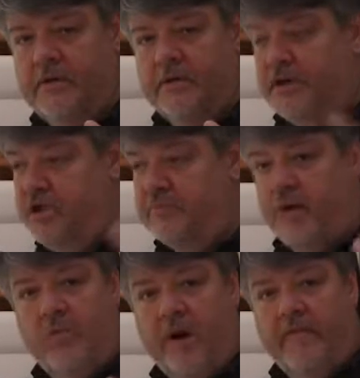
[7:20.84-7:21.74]
You just
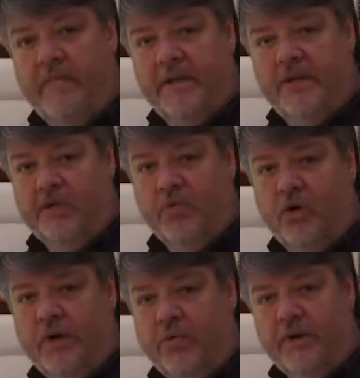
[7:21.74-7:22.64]
pick one of them and it just
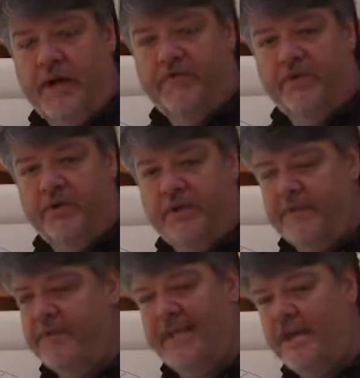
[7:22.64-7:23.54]
worked. You wouldn't have to do anything,
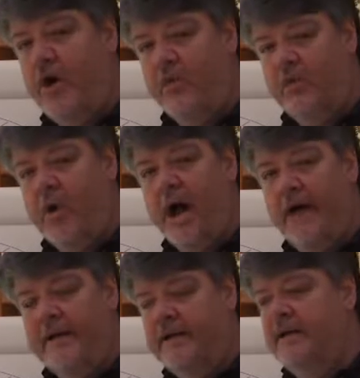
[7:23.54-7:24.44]
but they don't.
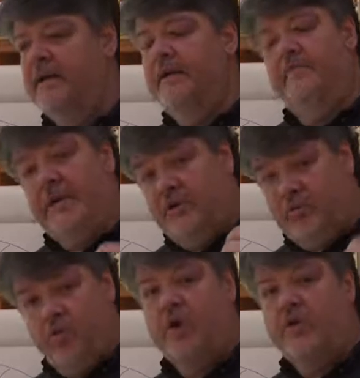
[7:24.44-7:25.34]
Why? Because
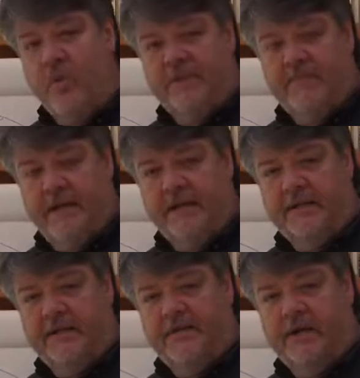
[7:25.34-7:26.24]
we're the ones making
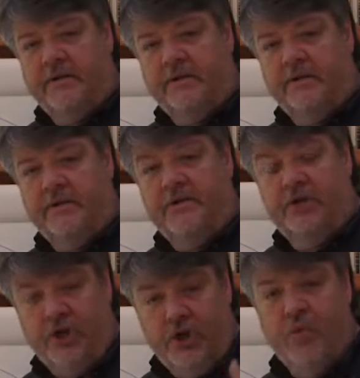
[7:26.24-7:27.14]
the decision. Do
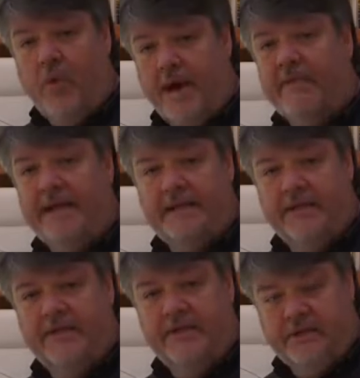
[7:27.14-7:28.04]
you want to make that
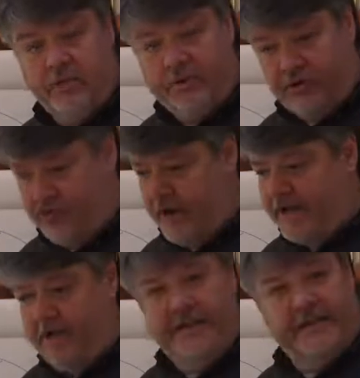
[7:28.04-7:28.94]
decision with
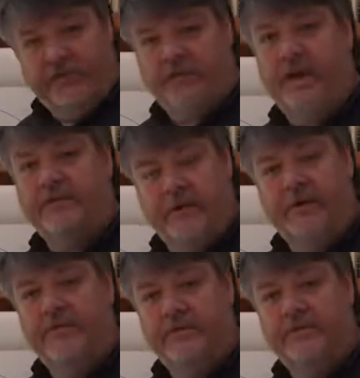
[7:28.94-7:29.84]
adrenaline and stress
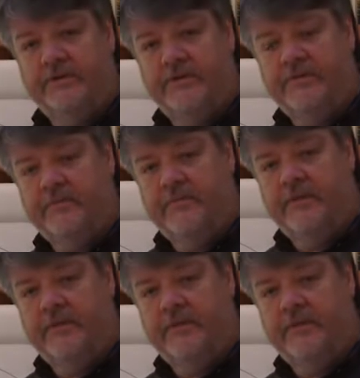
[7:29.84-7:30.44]
running through your system?